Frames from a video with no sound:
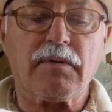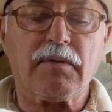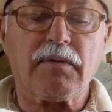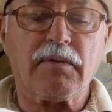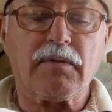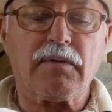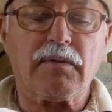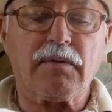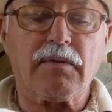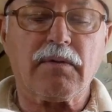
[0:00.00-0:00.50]

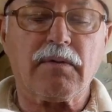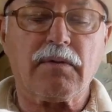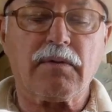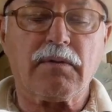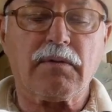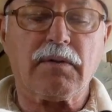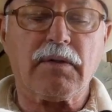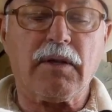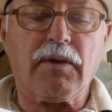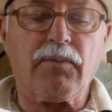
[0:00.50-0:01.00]
Then we got
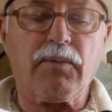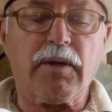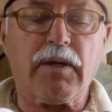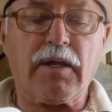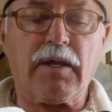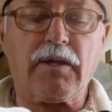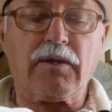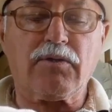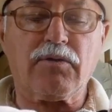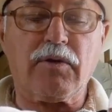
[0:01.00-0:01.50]
to
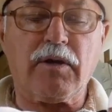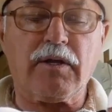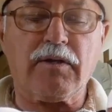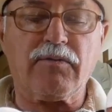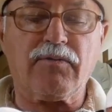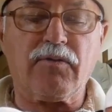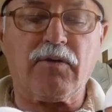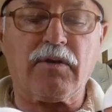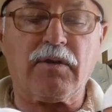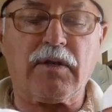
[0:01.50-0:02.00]
transfer the
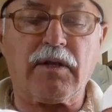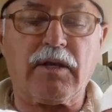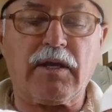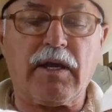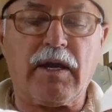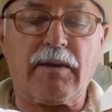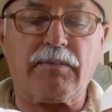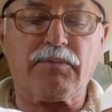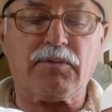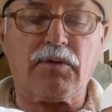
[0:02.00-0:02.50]
captured
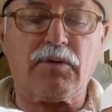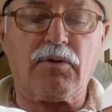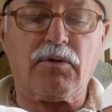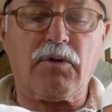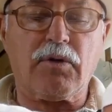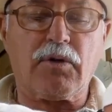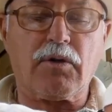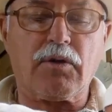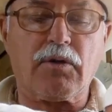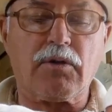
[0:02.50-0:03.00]
hook
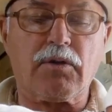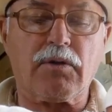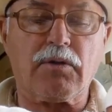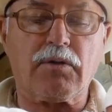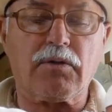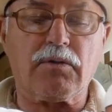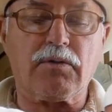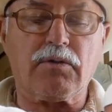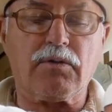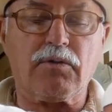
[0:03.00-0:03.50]
to
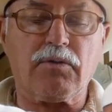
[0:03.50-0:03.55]
a